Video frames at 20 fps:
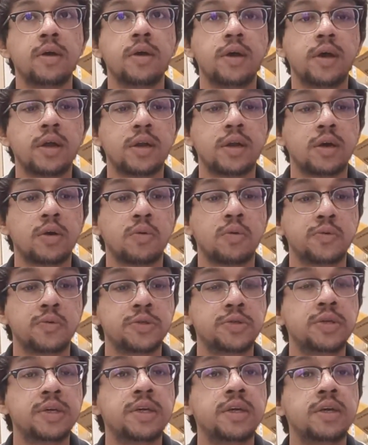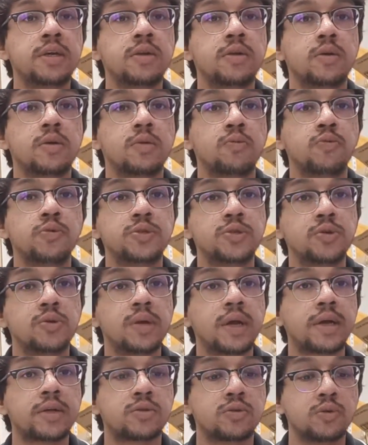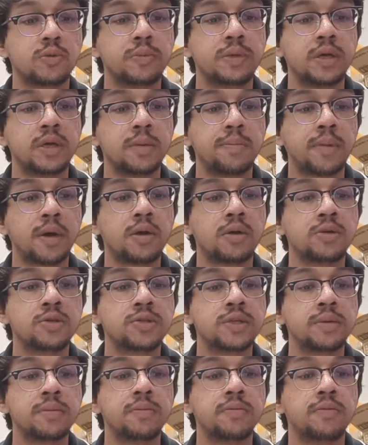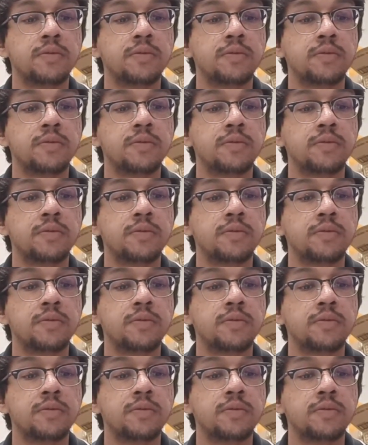and would you like to be a partnership